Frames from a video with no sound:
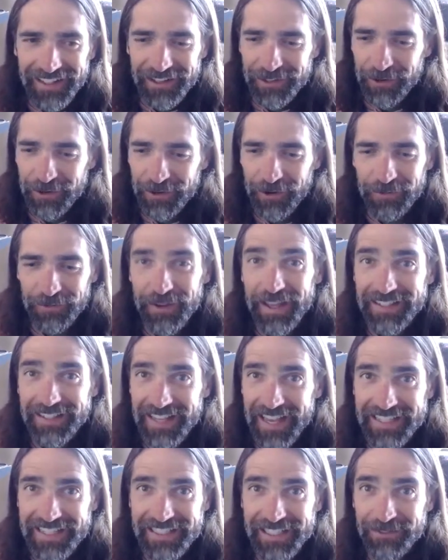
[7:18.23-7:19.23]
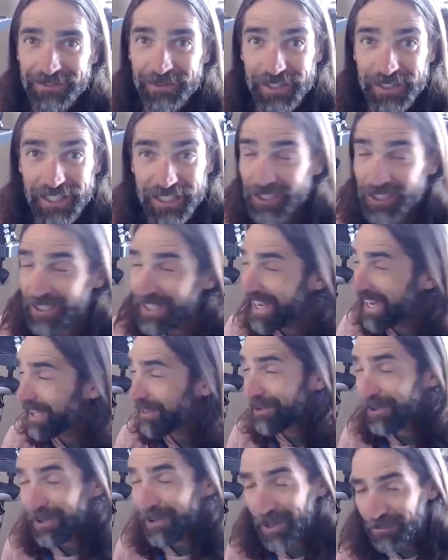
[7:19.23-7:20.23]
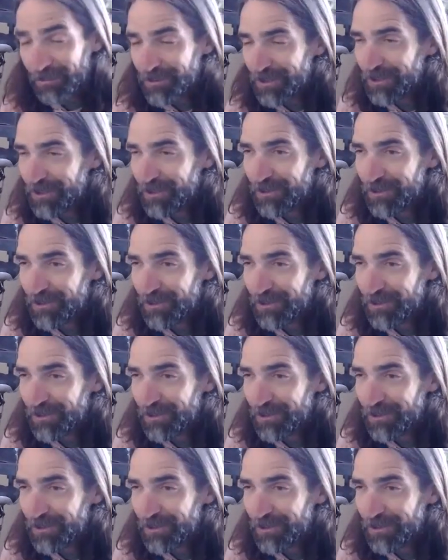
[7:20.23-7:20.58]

You're a fantastic physician. I look up to